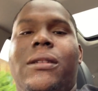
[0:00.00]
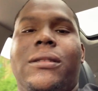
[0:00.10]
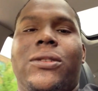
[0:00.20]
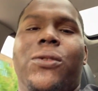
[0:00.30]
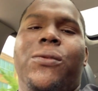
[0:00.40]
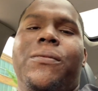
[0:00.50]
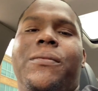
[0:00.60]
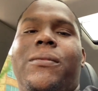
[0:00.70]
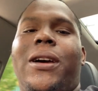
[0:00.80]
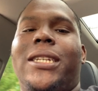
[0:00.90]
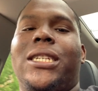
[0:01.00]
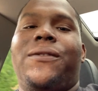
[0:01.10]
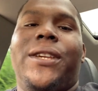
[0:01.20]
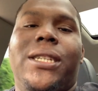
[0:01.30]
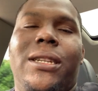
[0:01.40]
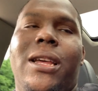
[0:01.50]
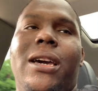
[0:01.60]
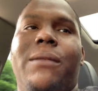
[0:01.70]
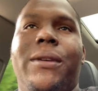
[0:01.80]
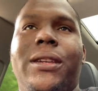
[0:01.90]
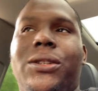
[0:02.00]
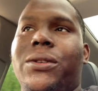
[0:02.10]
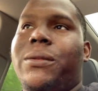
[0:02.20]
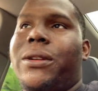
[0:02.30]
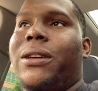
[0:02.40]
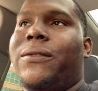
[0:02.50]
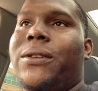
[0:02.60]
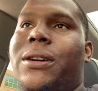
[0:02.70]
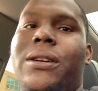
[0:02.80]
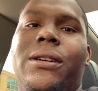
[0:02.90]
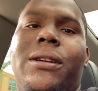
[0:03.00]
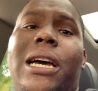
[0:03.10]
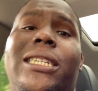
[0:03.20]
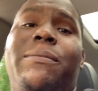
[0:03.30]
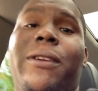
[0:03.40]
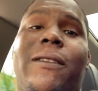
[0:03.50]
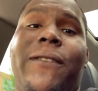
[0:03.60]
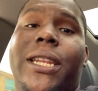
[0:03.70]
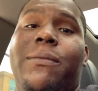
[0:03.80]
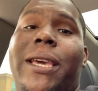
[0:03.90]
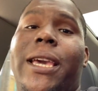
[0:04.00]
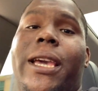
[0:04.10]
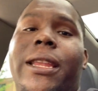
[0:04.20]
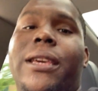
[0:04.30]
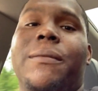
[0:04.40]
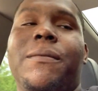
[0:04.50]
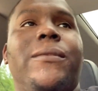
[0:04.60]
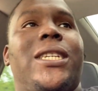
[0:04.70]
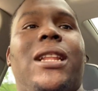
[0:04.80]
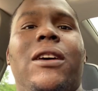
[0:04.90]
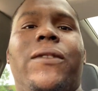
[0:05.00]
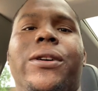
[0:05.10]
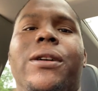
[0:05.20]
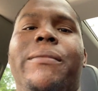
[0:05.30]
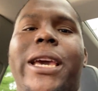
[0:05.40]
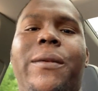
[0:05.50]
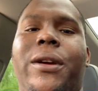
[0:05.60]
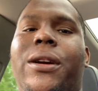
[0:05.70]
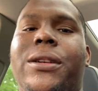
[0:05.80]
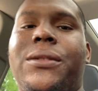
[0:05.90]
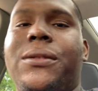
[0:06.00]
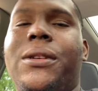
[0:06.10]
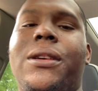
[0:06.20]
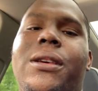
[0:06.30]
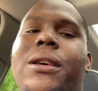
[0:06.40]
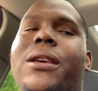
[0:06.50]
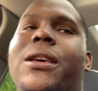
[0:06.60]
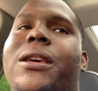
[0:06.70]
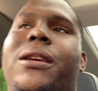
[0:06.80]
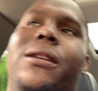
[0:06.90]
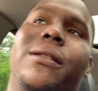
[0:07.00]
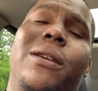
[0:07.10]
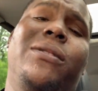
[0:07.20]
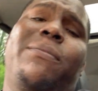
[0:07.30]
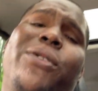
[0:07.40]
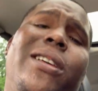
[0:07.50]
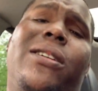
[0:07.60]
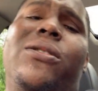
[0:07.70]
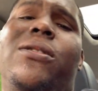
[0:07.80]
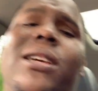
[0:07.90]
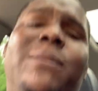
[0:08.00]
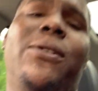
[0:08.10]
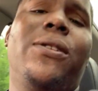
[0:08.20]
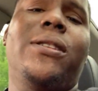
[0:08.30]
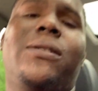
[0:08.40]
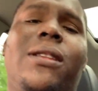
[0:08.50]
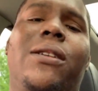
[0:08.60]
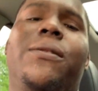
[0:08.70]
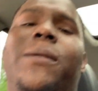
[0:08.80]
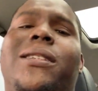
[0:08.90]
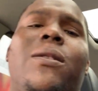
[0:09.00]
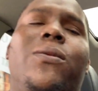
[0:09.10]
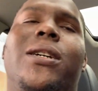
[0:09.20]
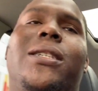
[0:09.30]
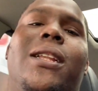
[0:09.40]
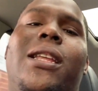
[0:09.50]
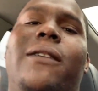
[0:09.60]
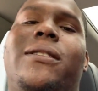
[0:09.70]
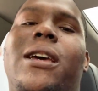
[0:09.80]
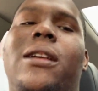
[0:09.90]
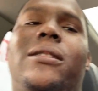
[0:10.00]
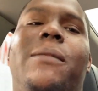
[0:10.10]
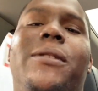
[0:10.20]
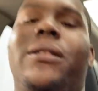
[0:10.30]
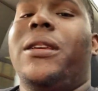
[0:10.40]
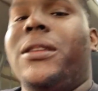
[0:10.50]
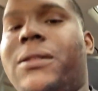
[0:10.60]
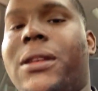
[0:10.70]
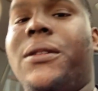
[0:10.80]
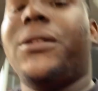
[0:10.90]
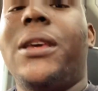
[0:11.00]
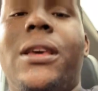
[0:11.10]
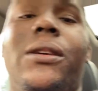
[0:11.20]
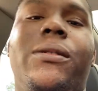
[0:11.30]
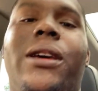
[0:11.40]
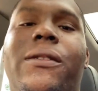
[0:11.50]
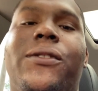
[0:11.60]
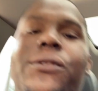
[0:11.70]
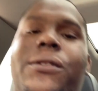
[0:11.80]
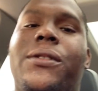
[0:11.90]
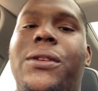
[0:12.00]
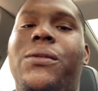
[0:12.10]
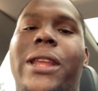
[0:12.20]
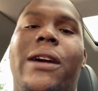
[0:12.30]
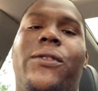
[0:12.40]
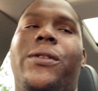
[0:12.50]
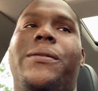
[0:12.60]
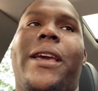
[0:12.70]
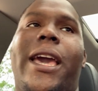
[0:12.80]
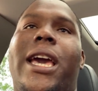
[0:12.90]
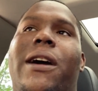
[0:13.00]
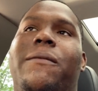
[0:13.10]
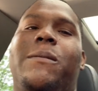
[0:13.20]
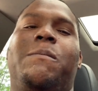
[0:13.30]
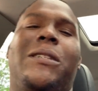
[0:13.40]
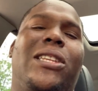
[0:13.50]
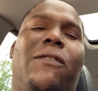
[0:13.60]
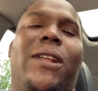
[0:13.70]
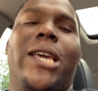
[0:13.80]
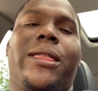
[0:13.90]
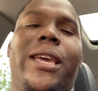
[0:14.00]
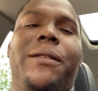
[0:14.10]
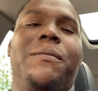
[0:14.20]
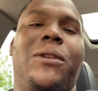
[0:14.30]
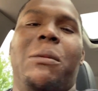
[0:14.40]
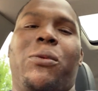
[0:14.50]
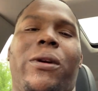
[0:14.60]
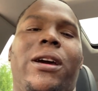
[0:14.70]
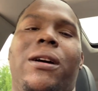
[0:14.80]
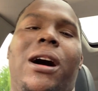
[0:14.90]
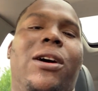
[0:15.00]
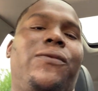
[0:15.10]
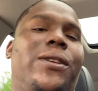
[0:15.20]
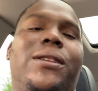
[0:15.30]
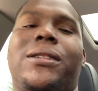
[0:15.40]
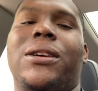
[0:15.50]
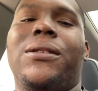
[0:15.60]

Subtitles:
So, I just finished the documentary or whatever. I just finished being in it. Just left a band rehearsal. It was a pretty cool experience, you know. It's a once in a lifetime type of thing, you know. You never have stuff like that come around often.